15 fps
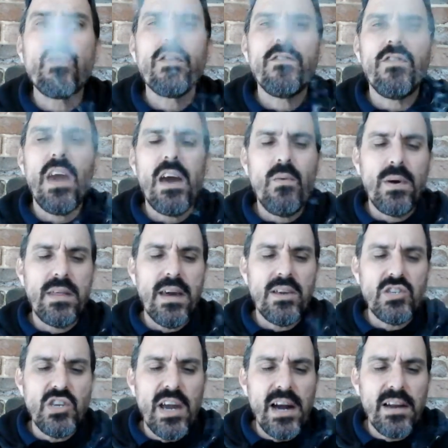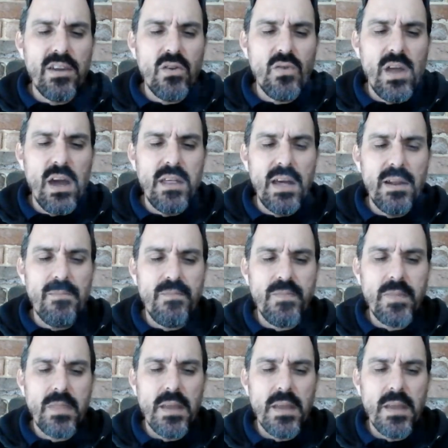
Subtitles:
If you have one of those young, you'll know that